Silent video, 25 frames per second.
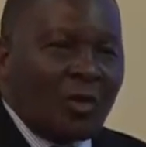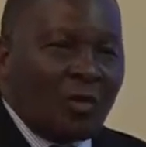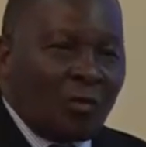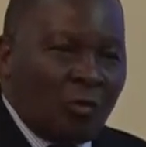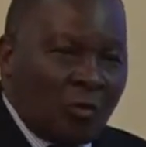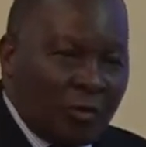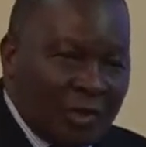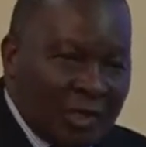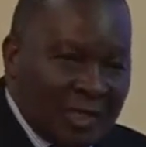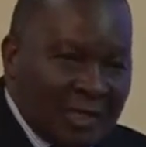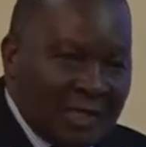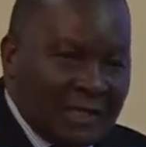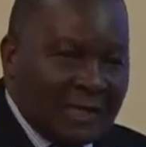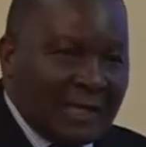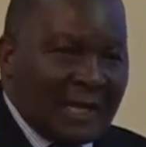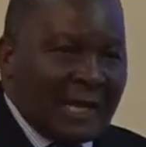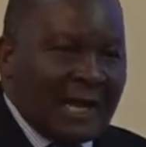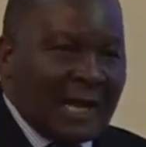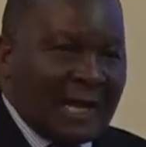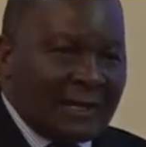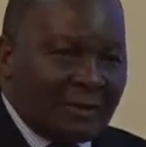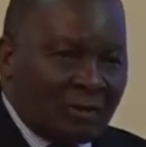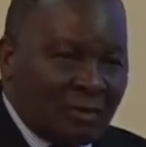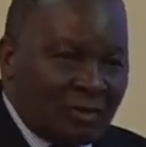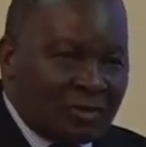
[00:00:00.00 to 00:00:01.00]
We
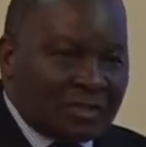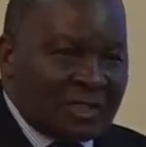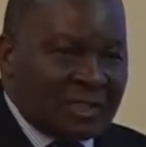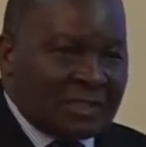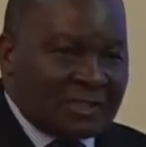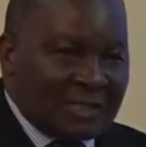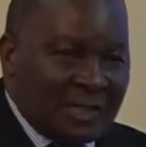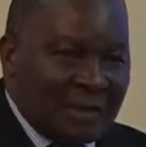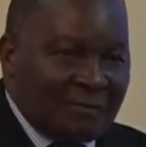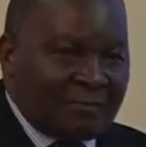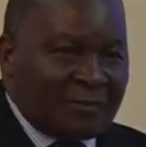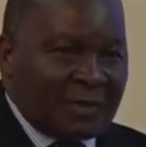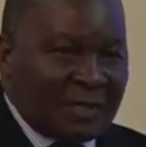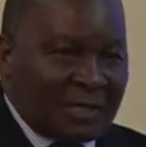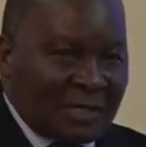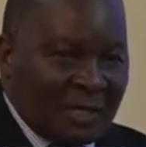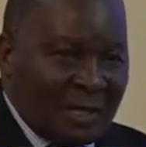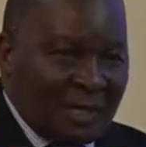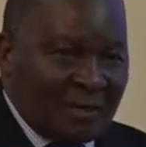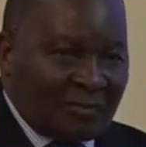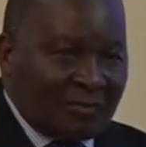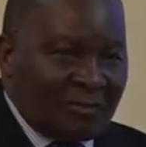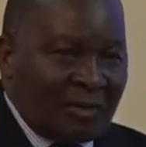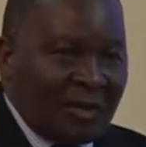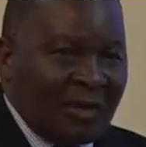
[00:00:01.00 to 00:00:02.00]
are not a dumping
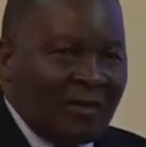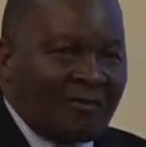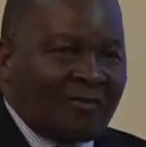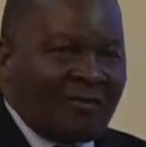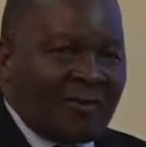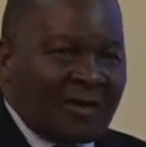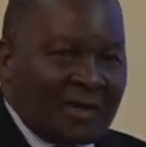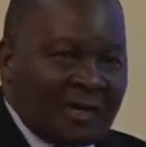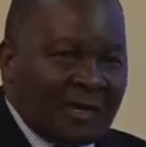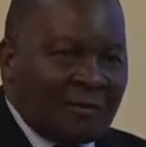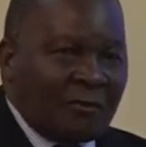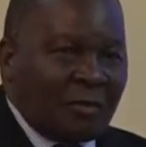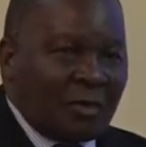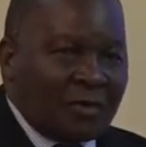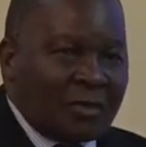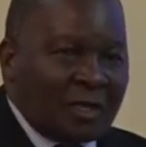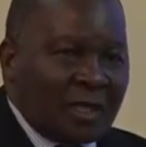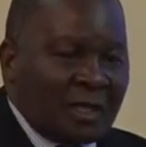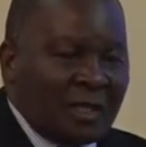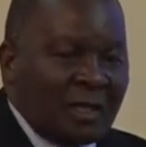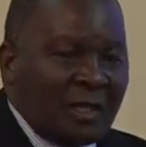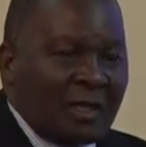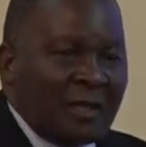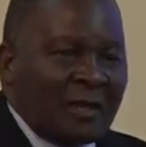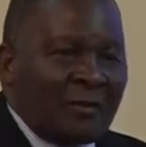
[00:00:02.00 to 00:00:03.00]
ground for
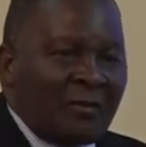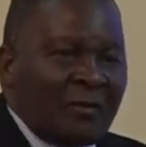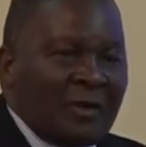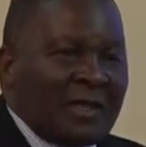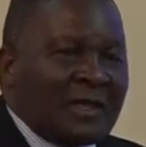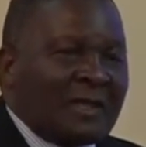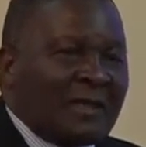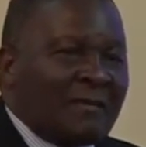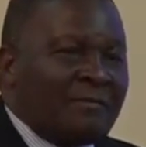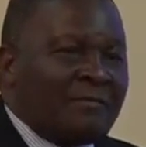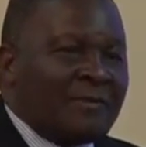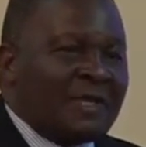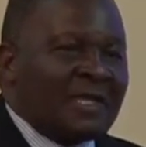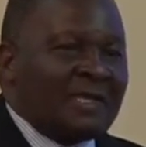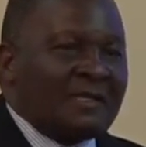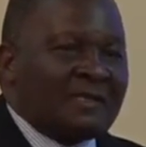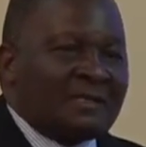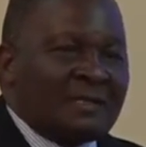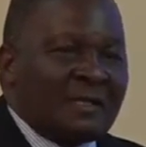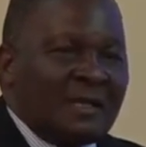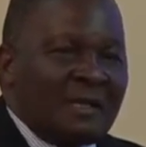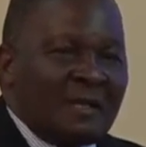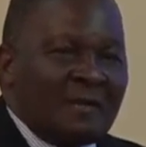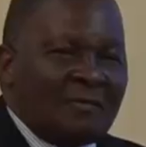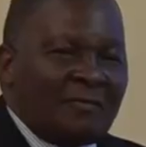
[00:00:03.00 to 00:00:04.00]
anybody, whether be
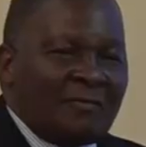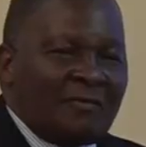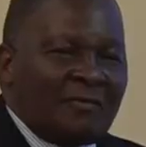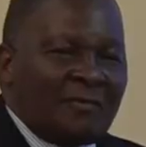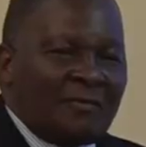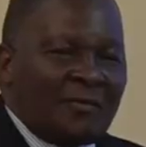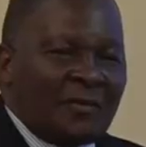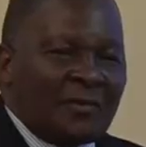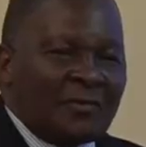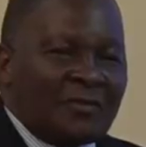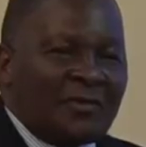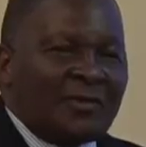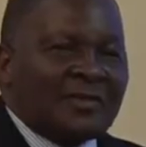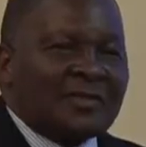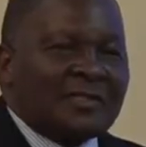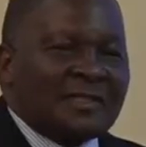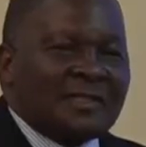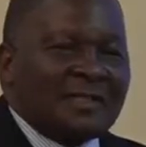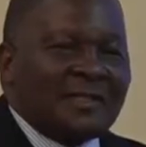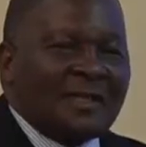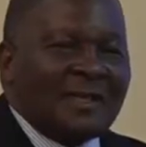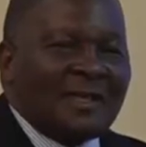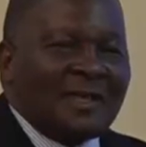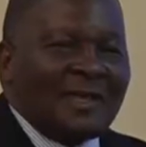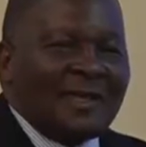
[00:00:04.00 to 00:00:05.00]
it for those
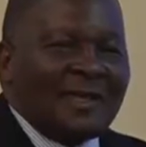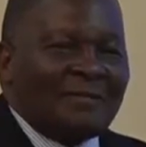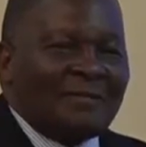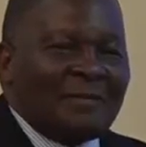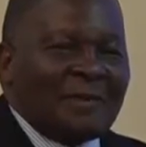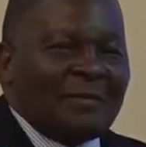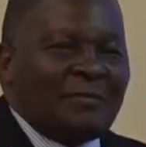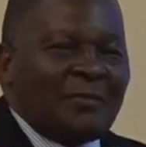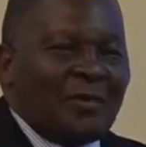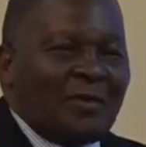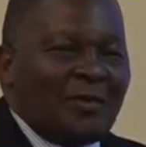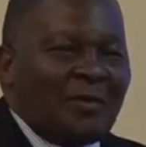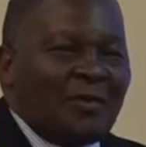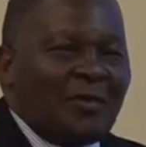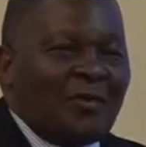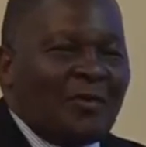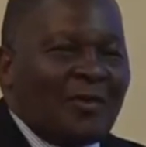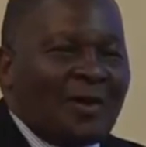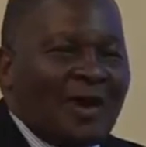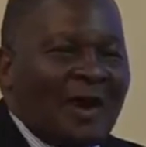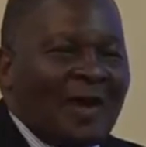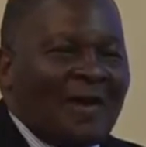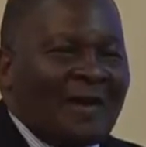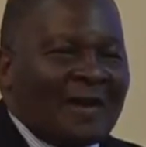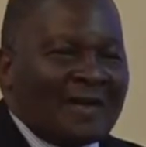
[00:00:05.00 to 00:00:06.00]
people
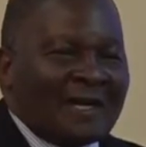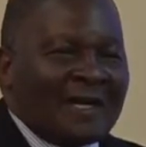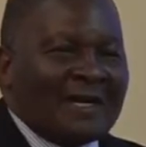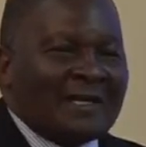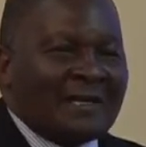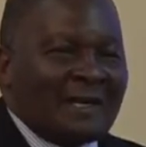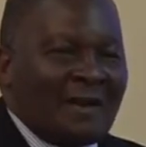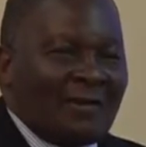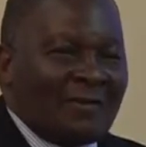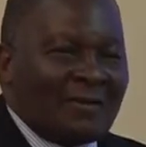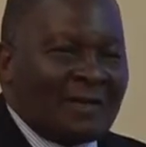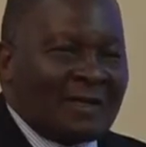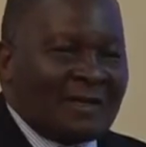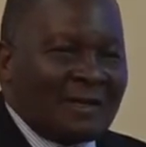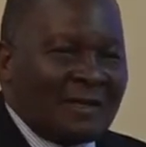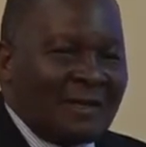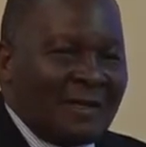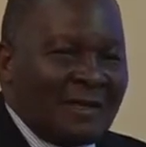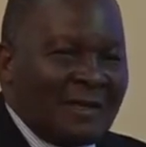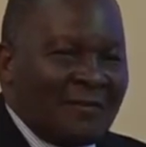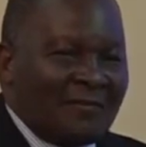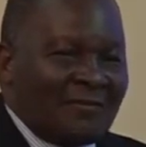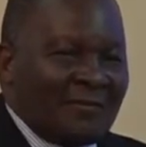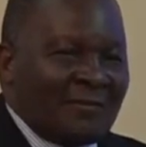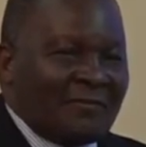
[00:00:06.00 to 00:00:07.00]
who are running away
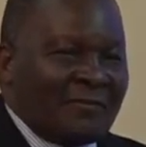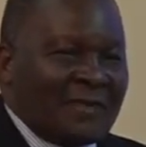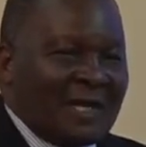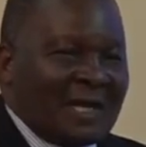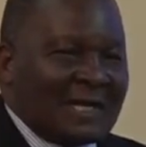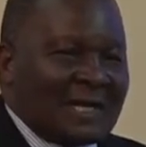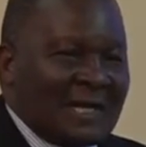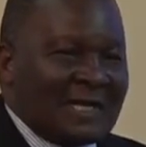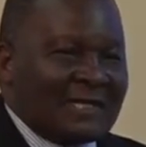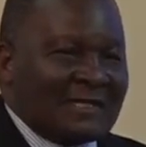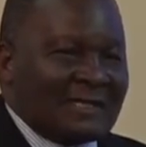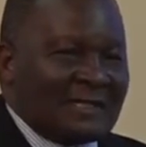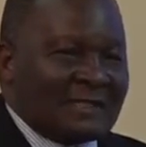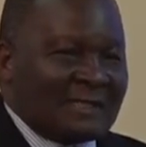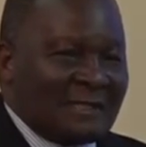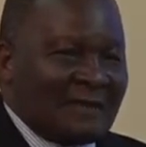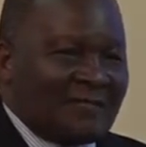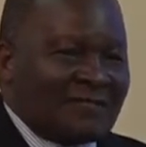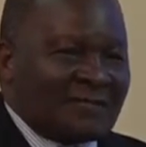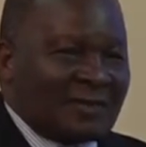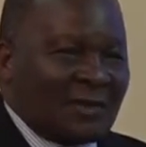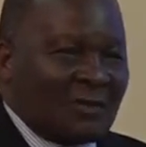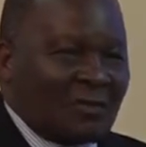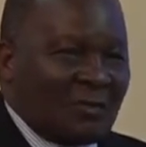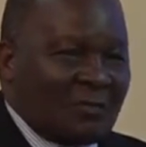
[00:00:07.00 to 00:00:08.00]
from their countries
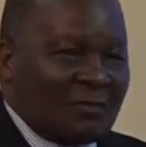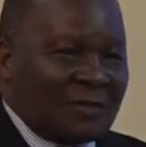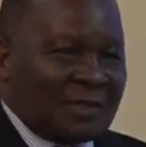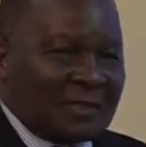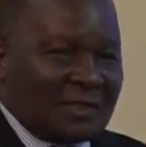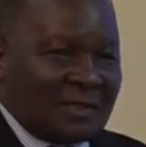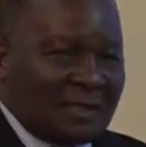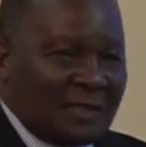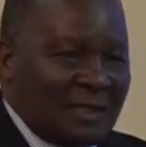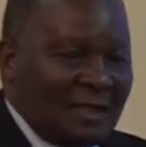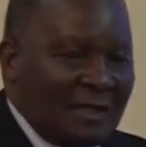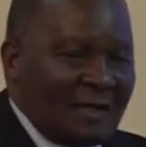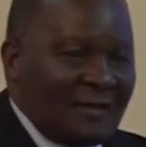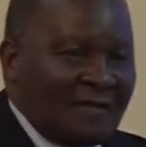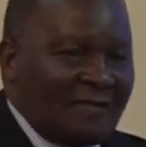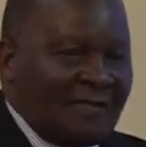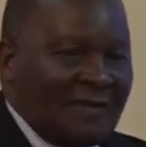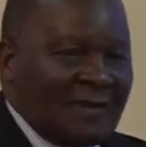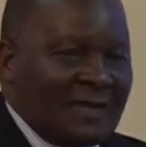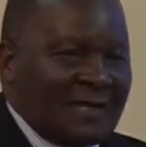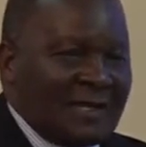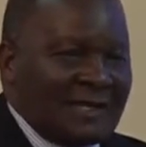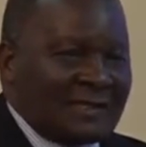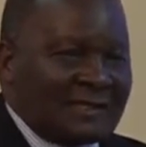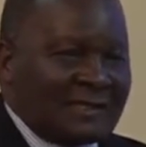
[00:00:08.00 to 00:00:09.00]
after committing
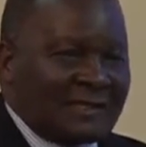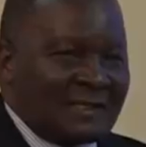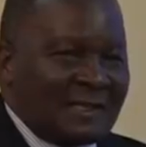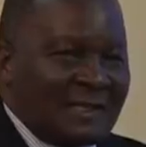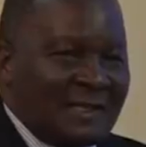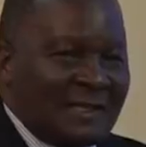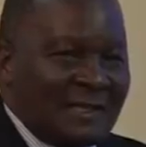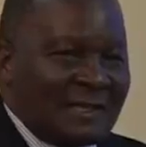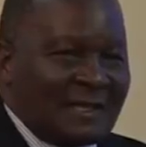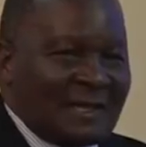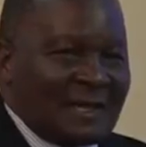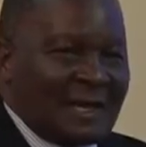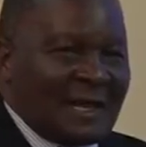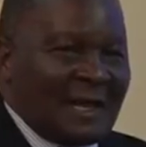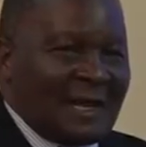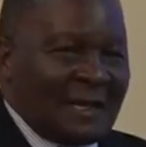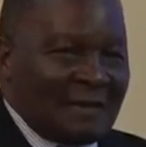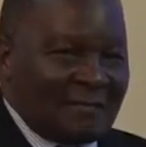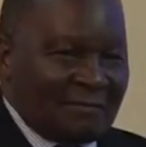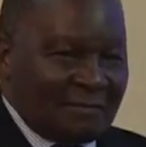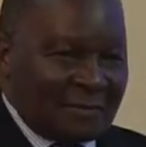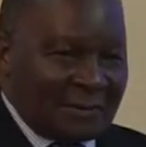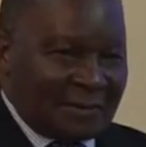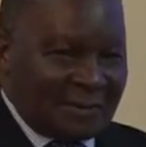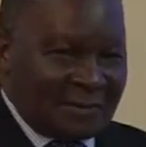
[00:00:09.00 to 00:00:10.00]
various
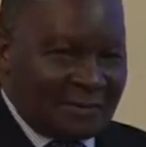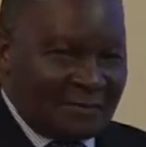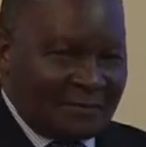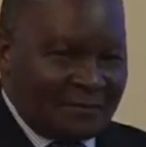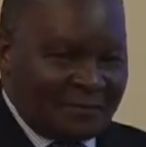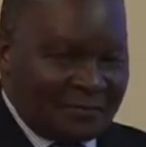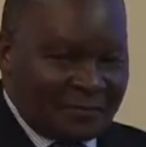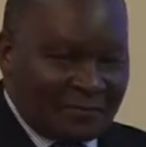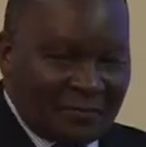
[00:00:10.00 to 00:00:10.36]
crimes.